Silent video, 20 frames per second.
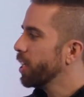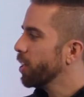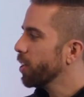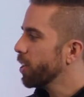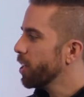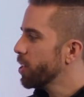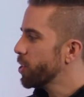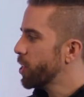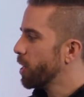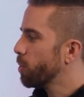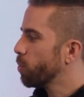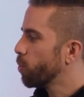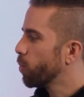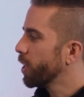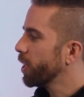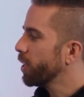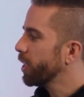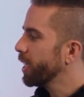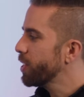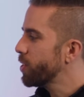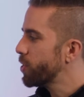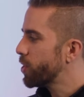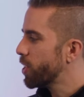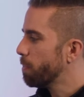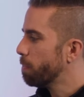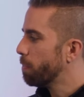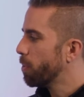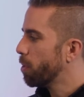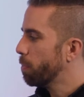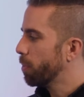here is a really
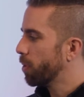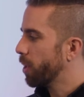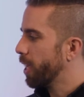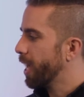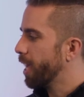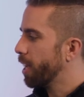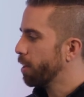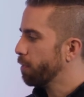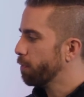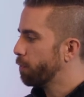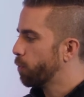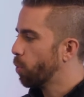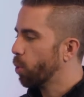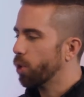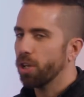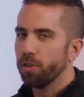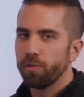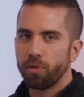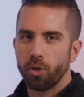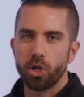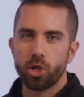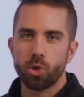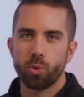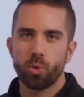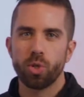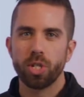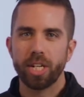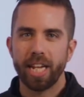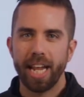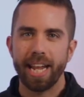simple plan for your
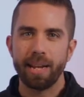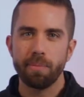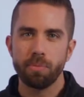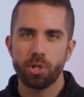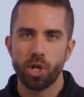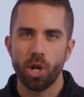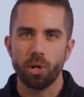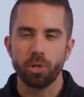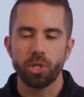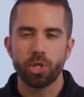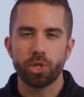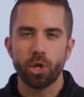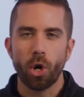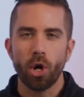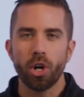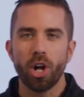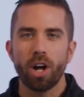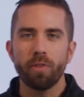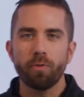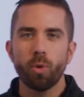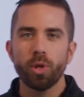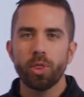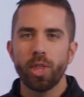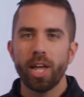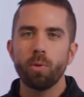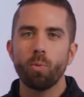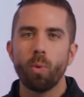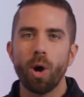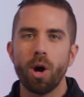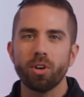virtual game show. Start off with
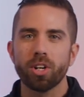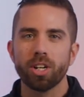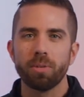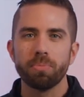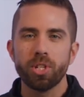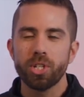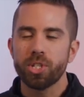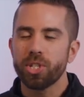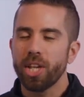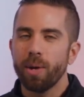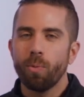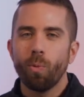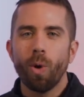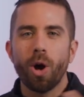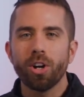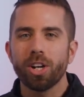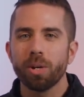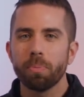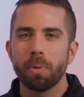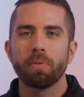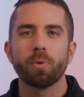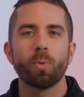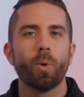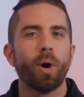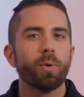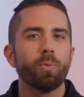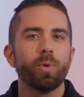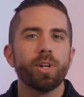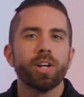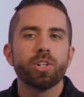a welcome. Just say, welcome
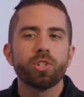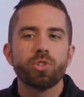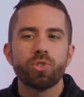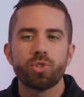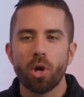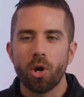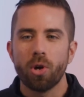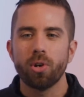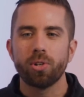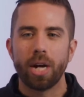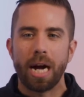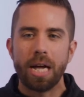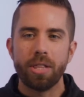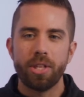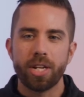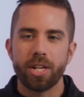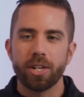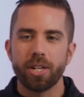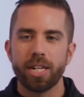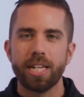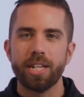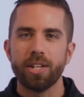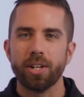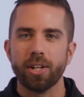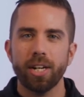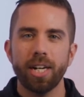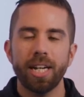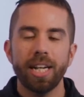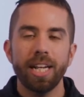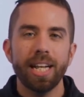everyone, we are so glad that you're
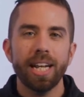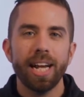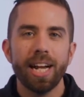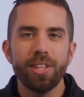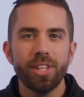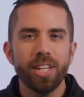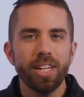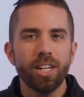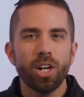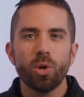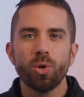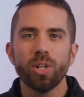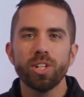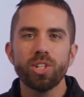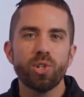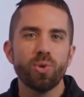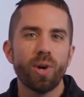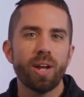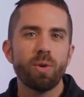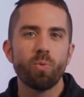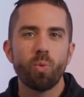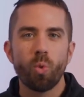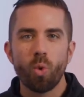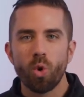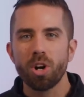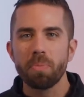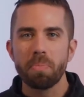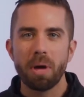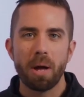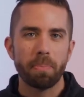here. And then go into a
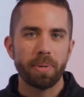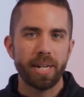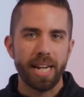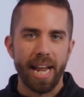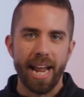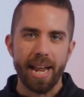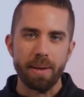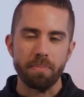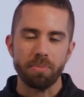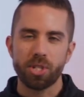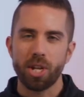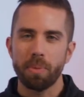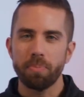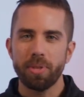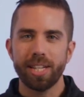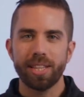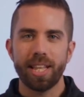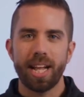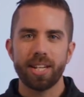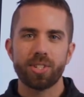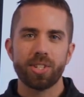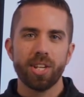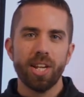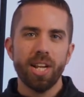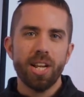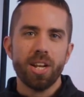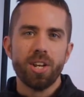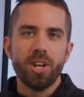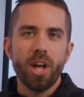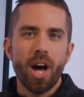warm-up game, something that's
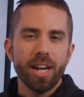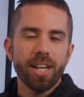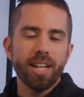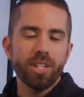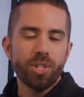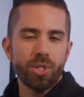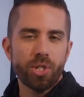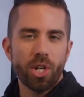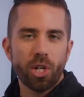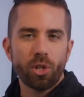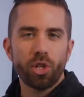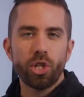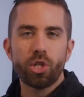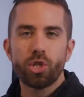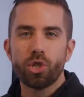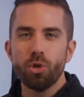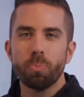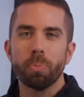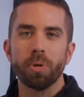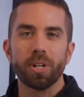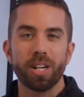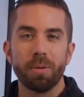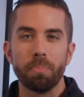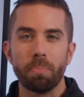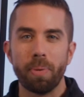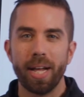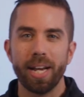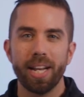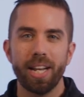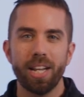not necessarily super
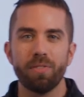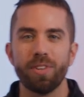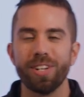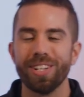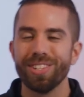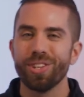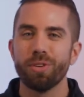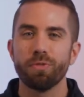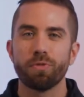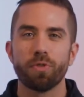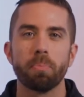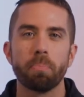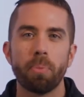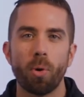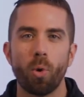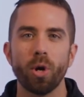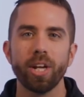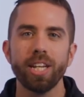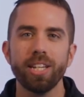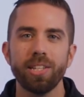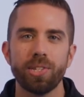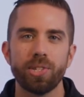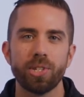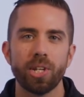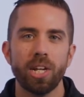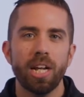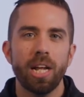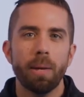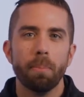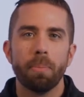competitive and isn't for points,
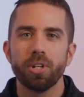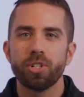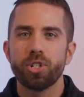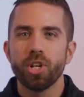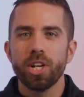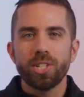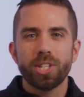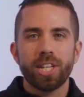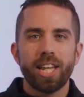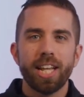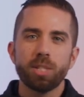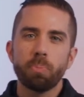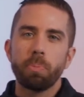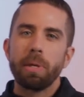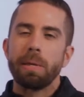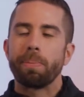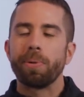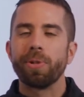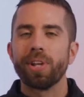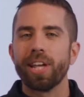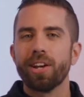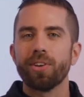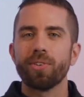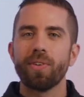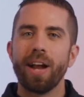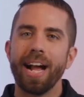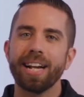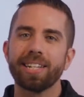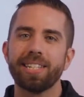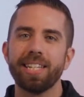but just gets people
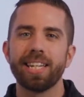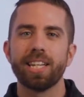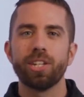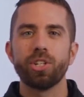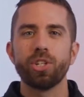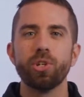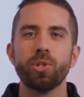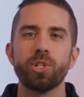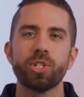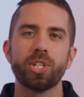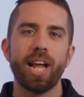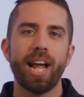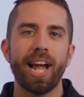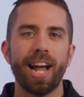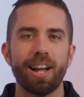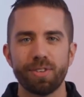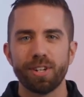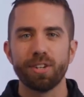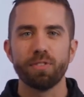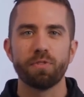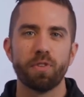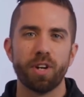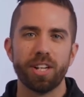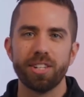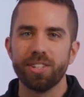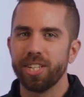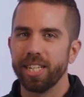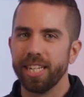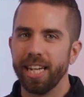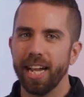interacting and used to having
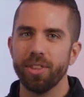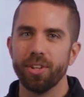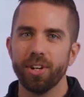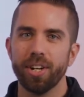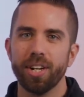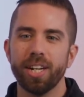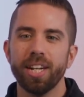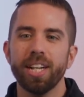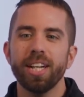fun together.